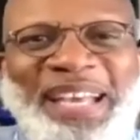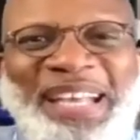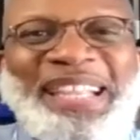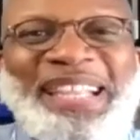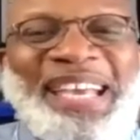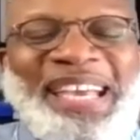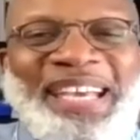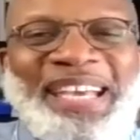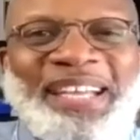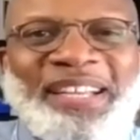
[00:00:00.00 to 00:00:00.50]
In
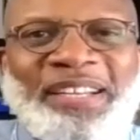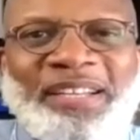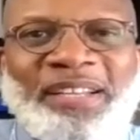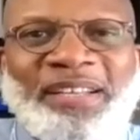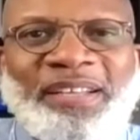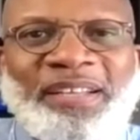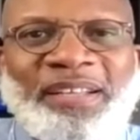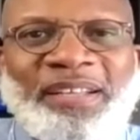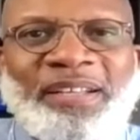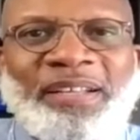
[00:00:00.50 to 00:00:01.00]
the
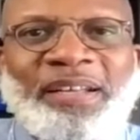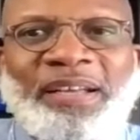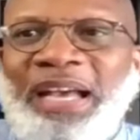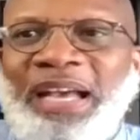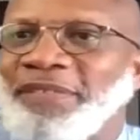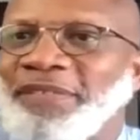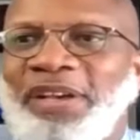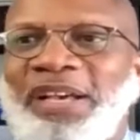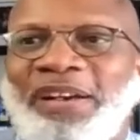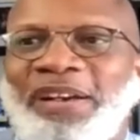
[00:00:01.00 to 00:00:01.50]
end,
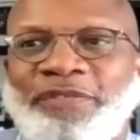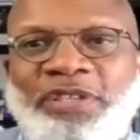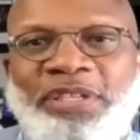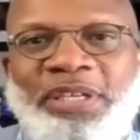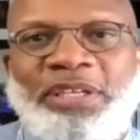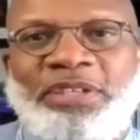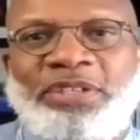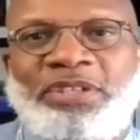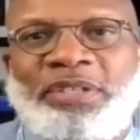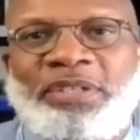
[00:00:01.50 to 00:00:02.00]
have a
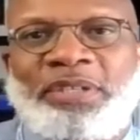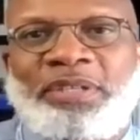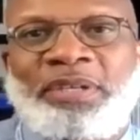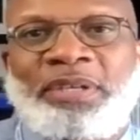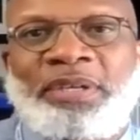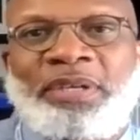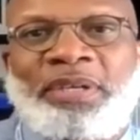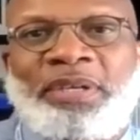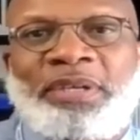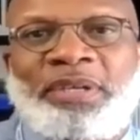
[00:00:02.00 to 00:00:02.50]
conversation.
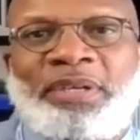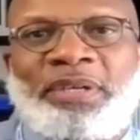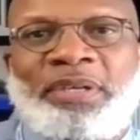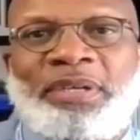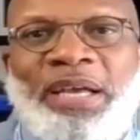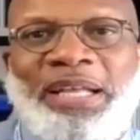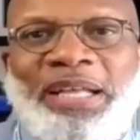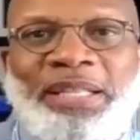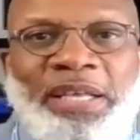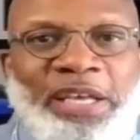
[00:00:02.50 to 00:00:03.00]

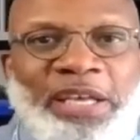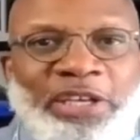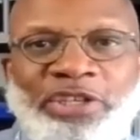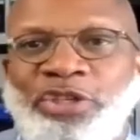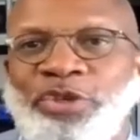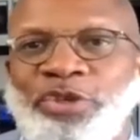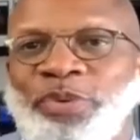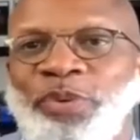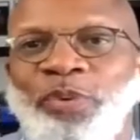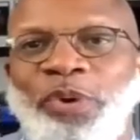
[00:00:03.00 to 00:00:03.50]
And the
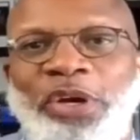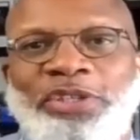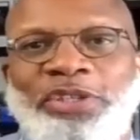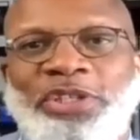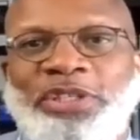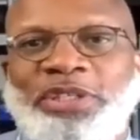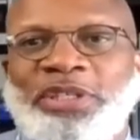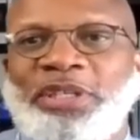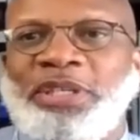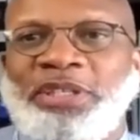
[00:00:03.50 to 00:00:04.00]
issue in
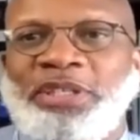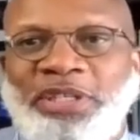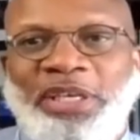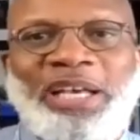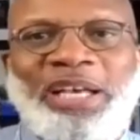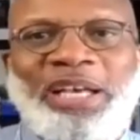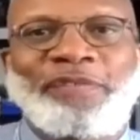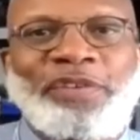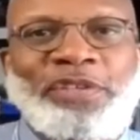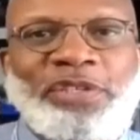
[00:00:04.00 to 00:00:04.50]
Washington is a
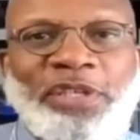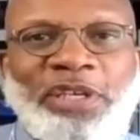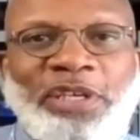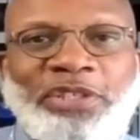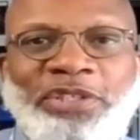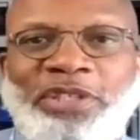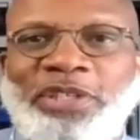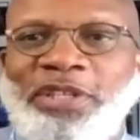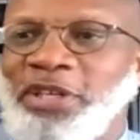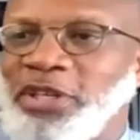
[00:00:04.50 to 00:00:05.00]

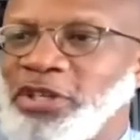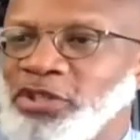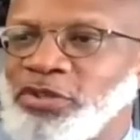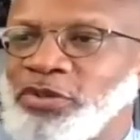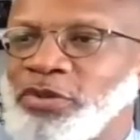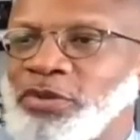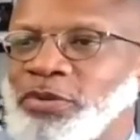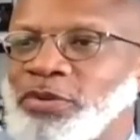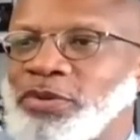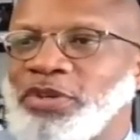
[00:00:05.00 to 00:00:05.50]
conversation, the
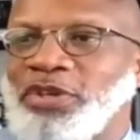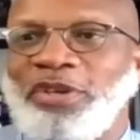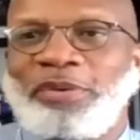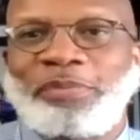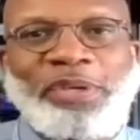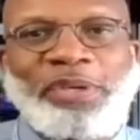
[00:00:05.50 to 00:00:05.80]
issue through the